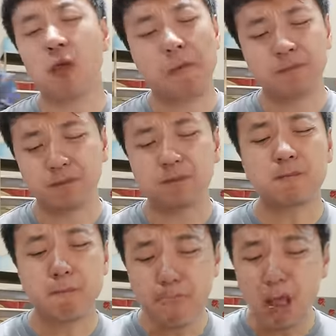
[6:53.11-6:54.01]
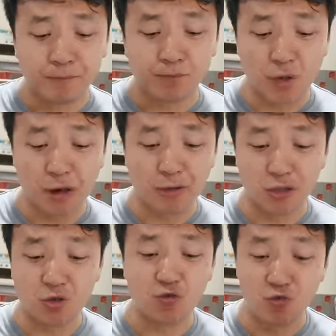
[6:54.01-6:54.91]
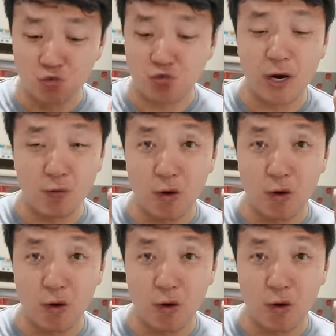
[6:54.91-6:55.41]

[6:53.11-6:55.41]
That is a great